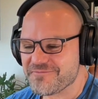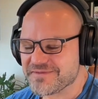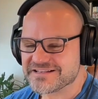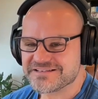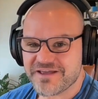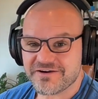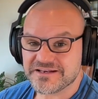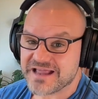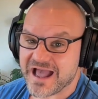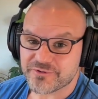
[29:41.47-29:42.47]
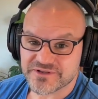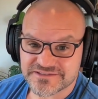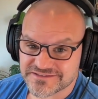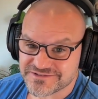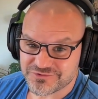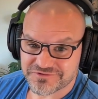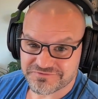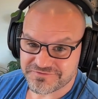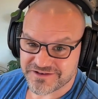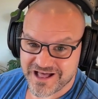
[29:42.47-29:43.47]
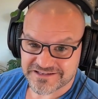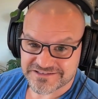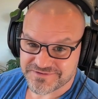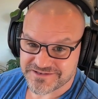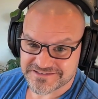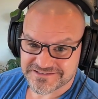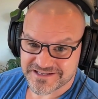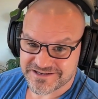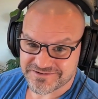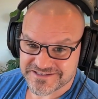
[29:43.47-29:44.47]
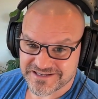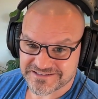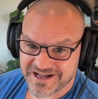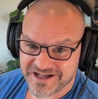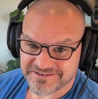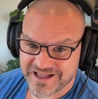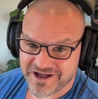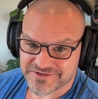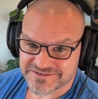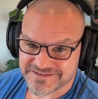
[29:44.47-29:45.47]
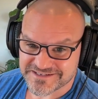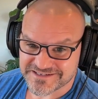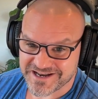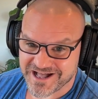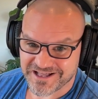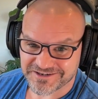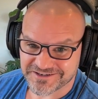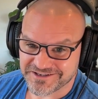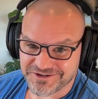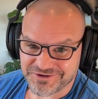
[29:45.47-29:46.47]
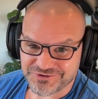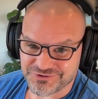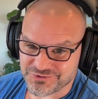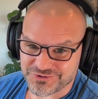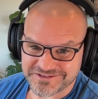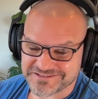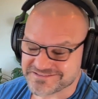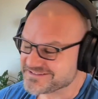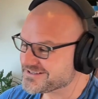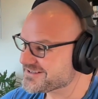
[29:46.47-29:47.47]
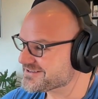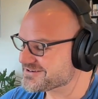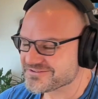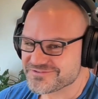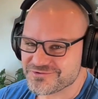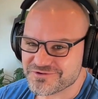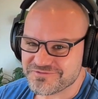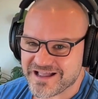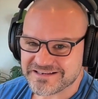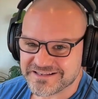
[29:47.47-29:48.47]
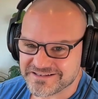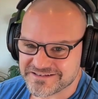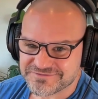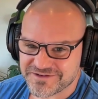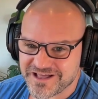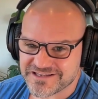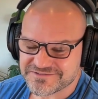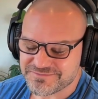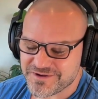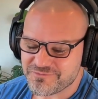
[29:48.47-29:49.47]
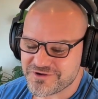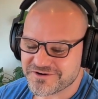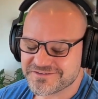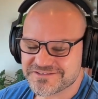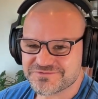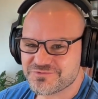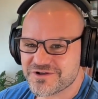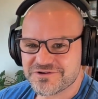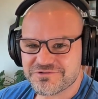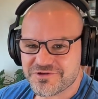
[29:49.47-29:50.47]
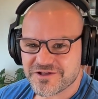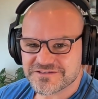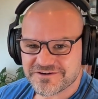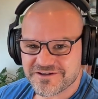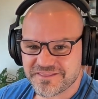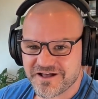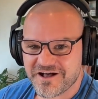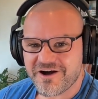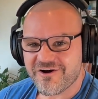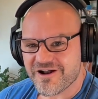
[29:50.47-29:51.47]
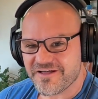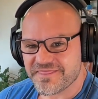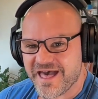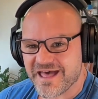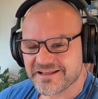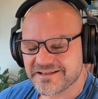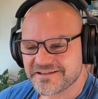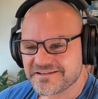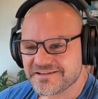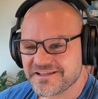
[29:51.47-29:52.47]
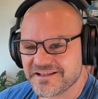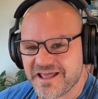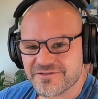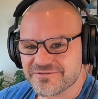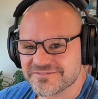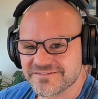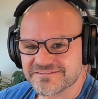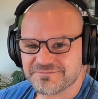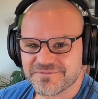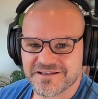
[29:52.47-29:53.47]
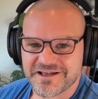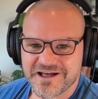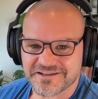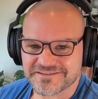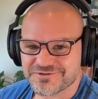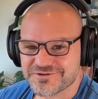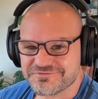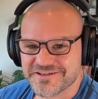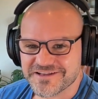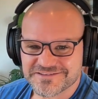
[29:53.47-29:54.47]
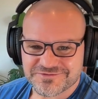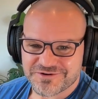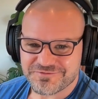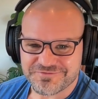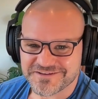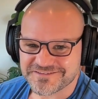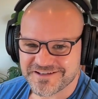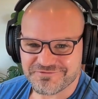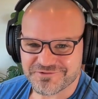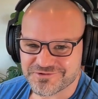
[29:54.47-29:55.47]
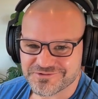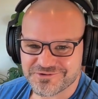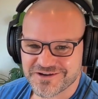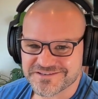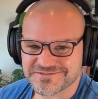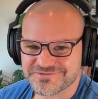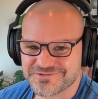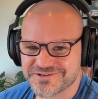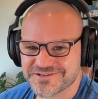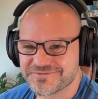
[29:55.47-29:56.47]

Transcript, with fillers: I mean, it's a very Taoist sort of philosophy in a sense. I would say Taoism is a non dualistic, you know, sort of idealist philosophy. But I'm wondering just what your thoughts are on are on that and how you see something like Kanna sort of fit in. Sort of a philosophical question for you.